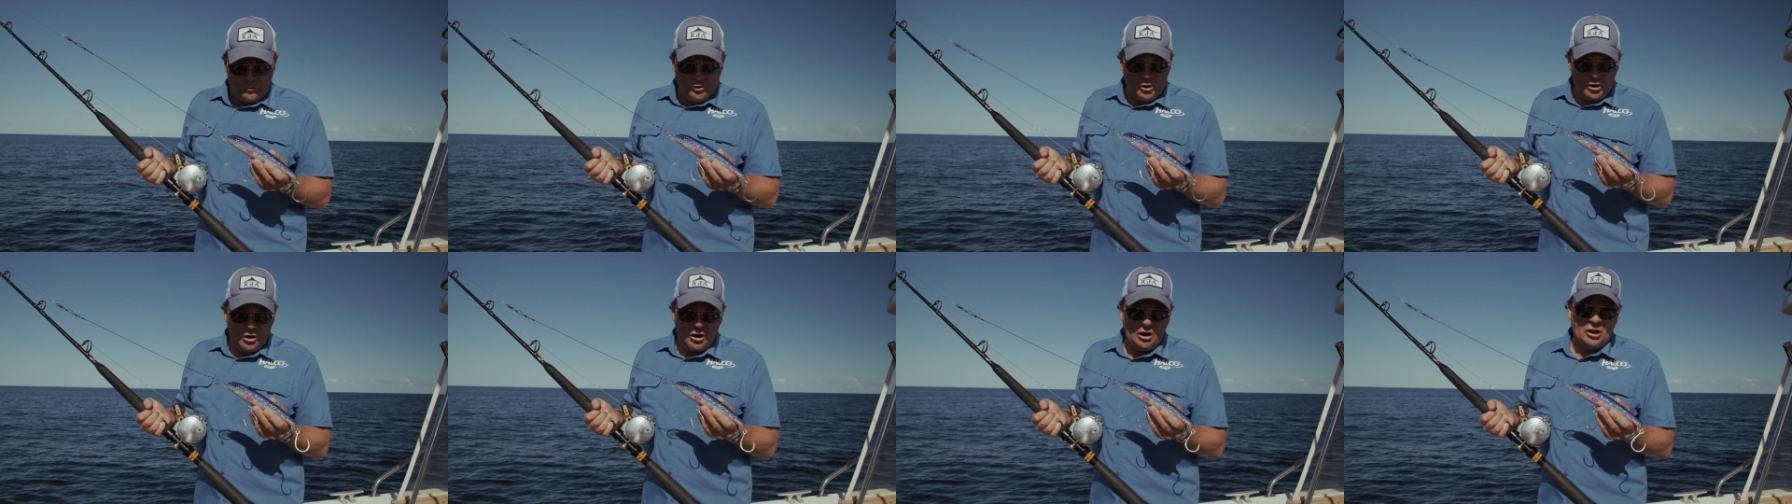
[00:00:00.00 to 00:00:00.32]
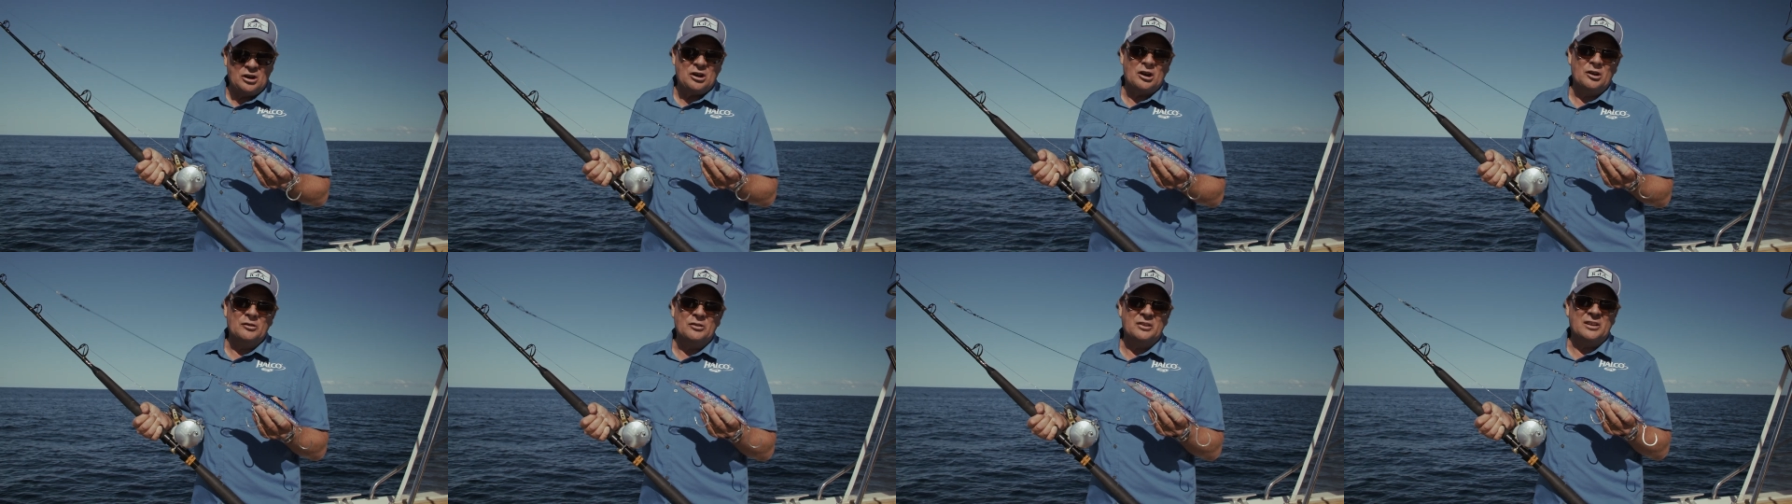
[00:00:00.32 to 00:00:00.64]

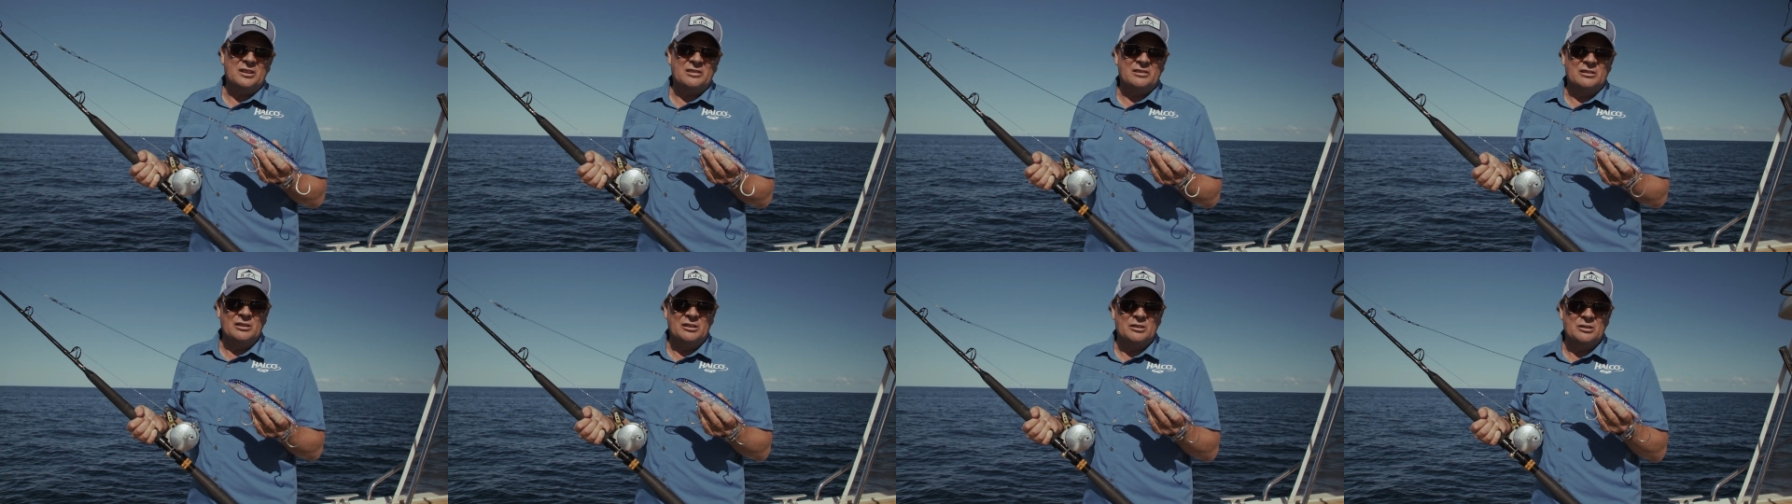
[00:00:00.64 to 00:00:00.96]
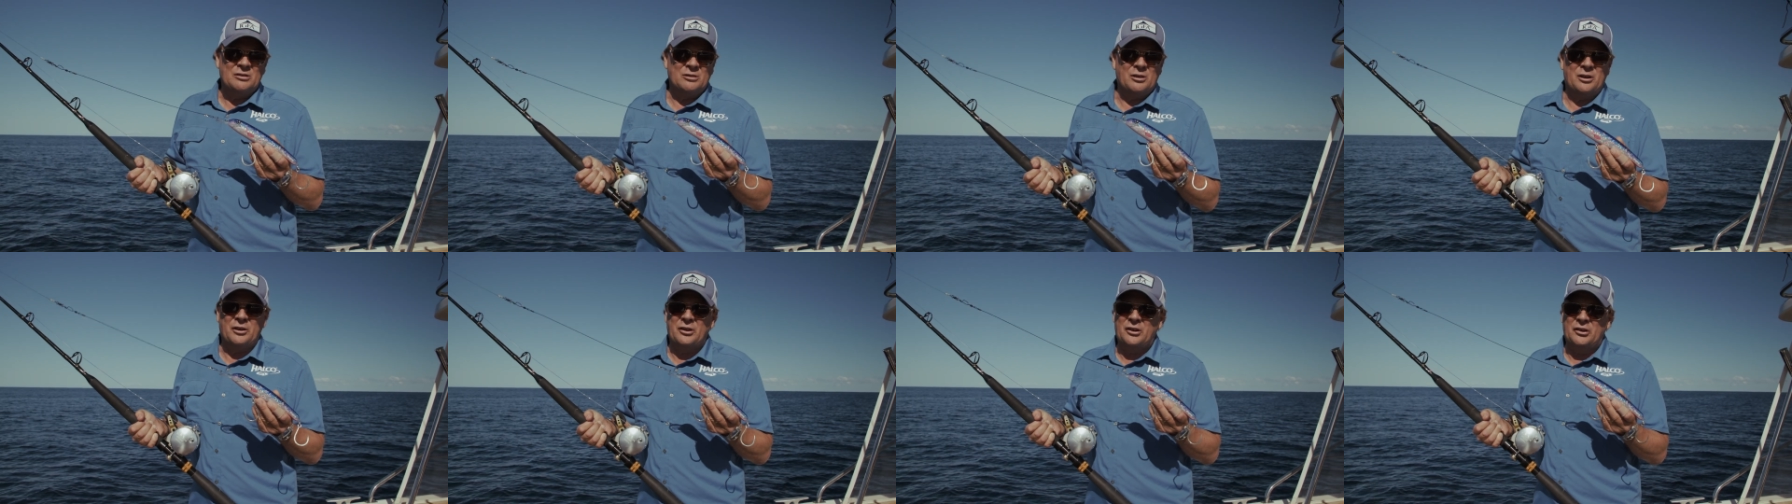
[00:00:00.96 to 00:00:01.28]
work on this
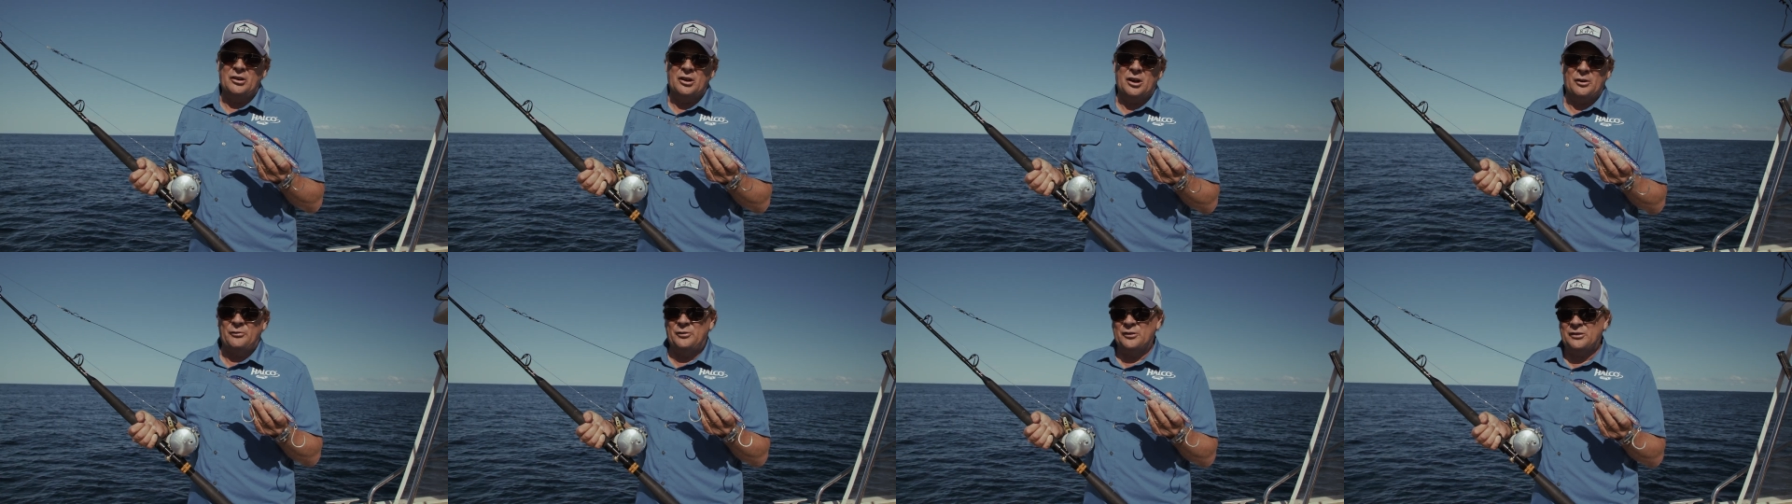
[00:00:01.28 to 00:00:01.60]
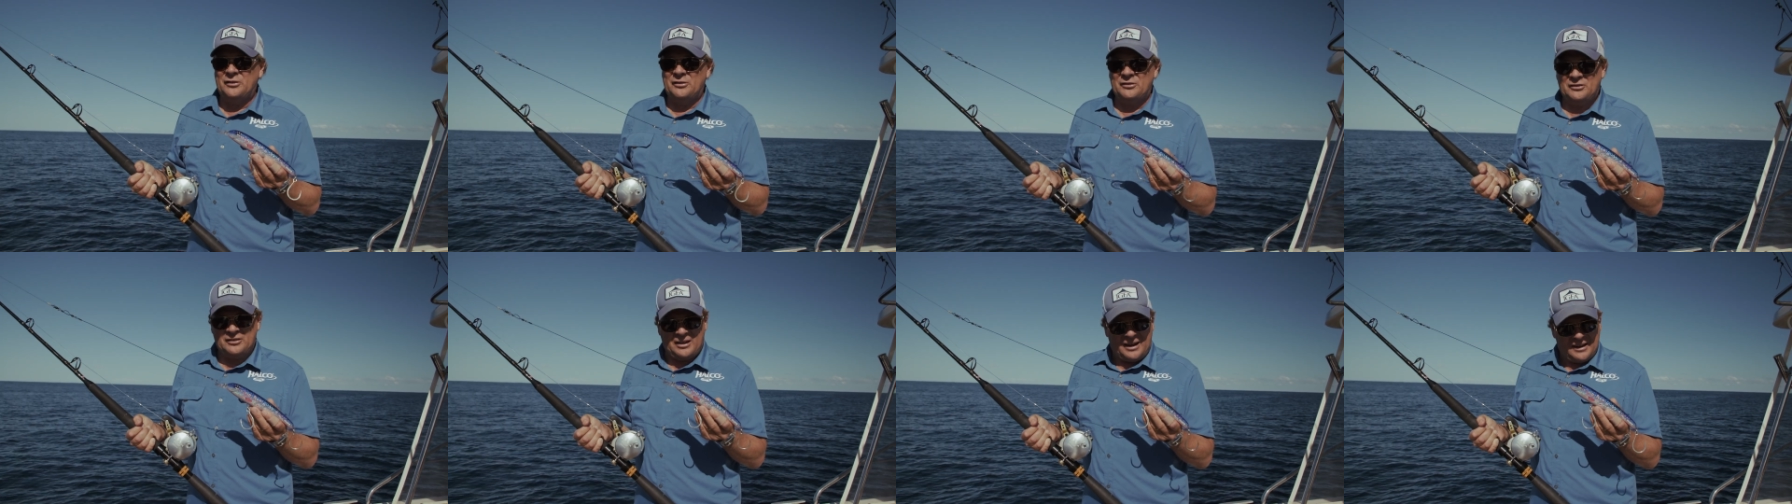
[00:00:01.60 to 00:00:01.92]
lure on and off,
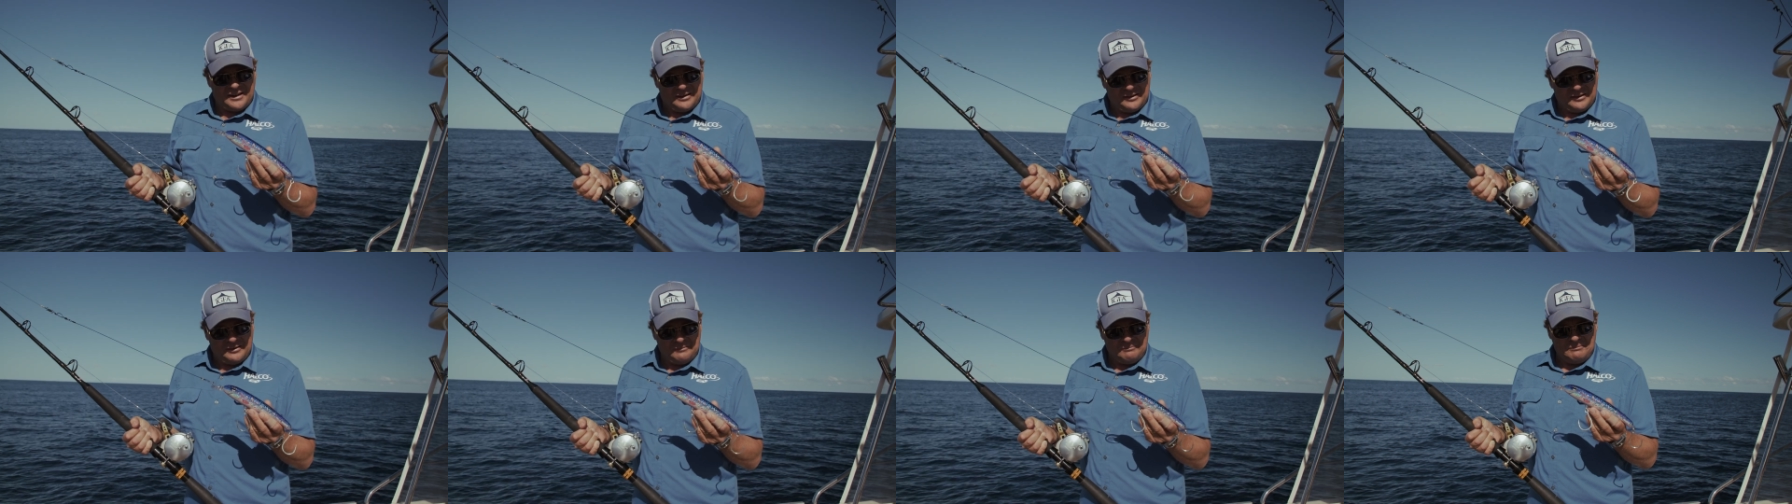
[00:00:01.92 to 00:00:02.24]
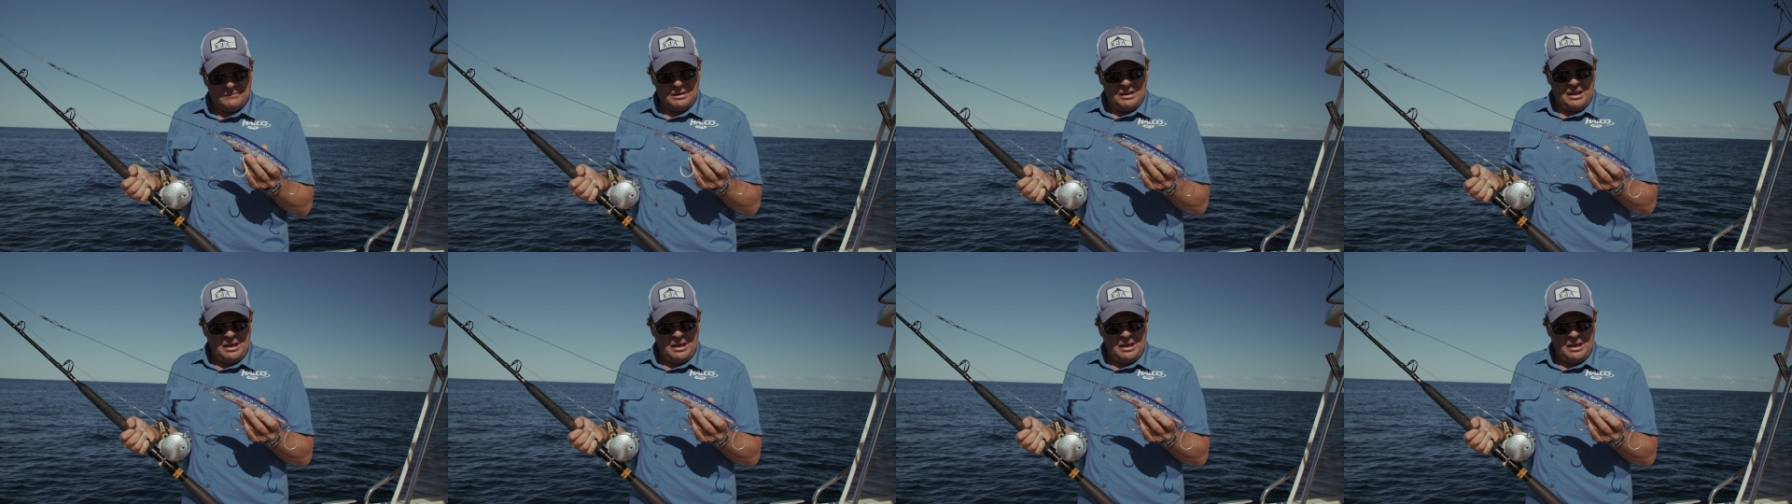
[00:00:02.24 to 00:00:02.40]
it's taken a